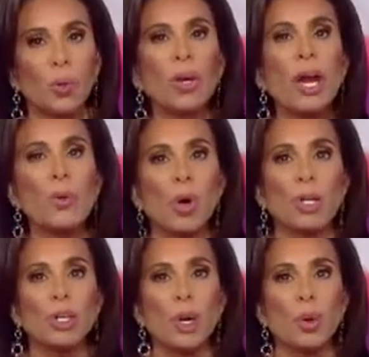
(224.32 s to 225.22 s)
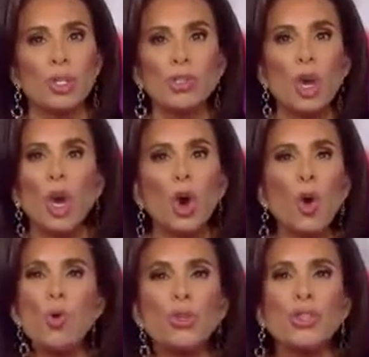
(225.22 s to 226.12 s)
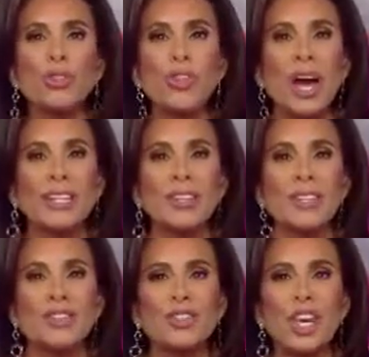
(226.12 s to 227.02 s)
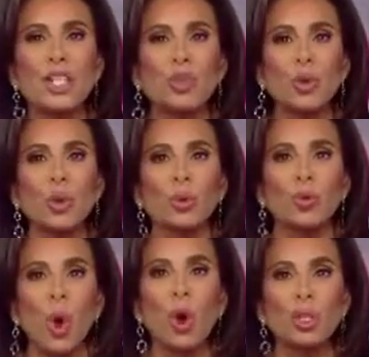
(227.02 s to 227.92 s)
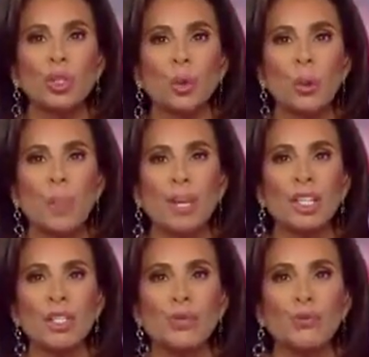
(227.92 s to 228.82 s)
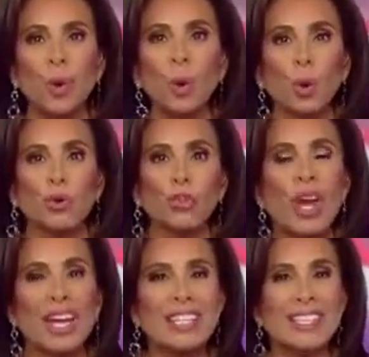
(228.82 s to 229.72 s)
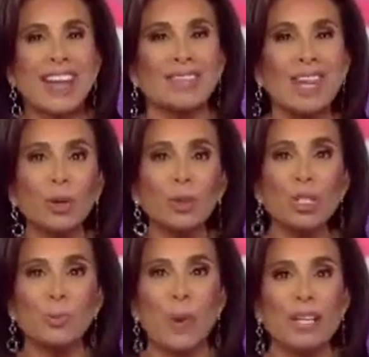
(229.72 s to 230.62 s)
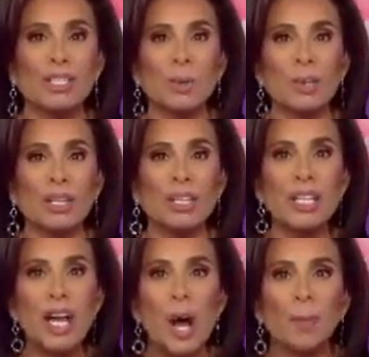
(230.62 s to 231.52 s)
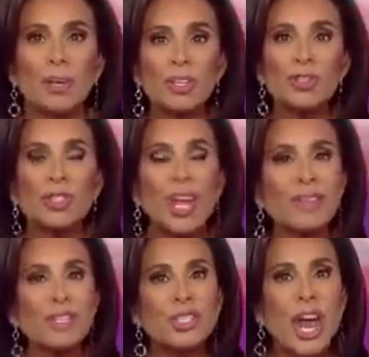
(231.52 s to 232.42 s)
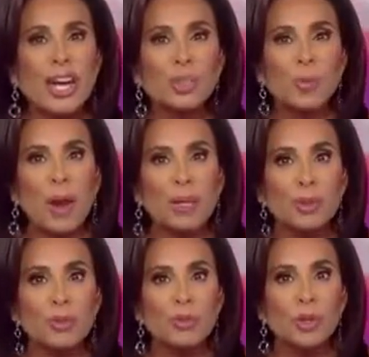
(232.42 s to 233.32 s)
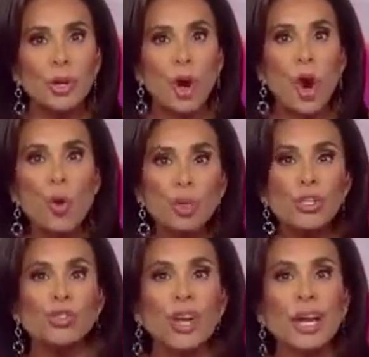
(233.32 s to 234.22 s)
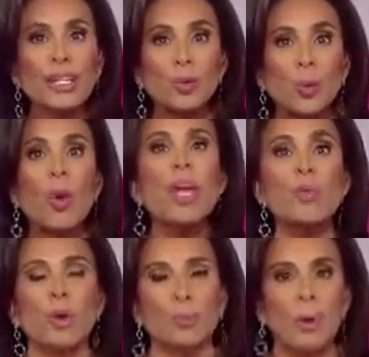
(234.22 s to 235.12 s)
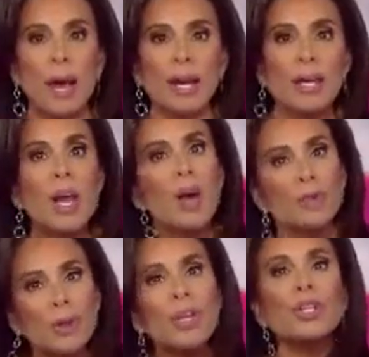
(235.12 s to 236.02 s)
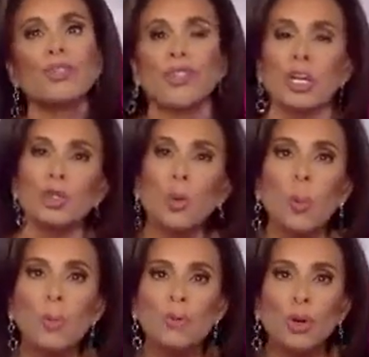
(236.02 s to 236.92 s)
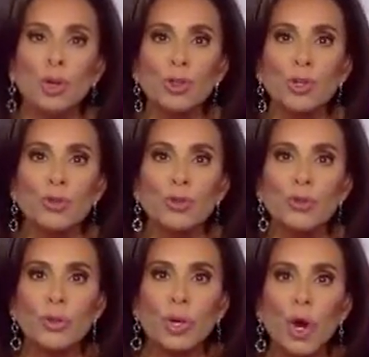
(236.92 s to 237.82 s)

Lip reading: What I want to know is who decided that sexual wrongdoing by these fools is not their responsibility, but instead the taxpayers? Who decided we would pay for their sexual perversions?